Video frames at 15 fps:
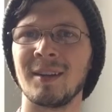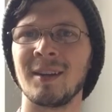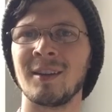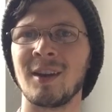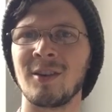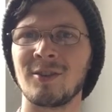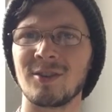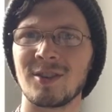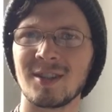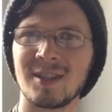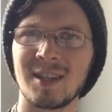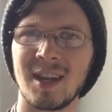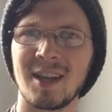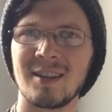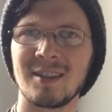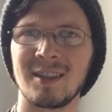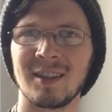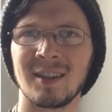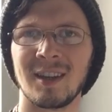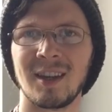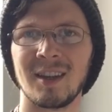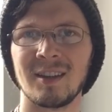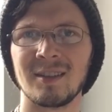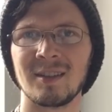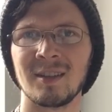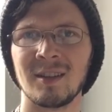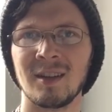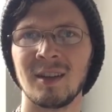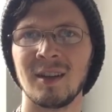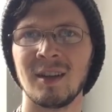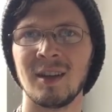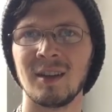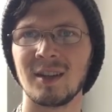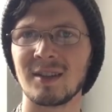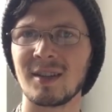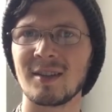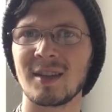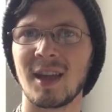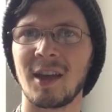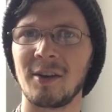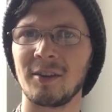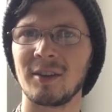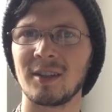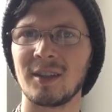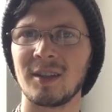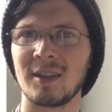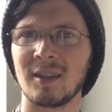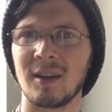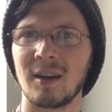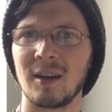and understanding. And this is a healthy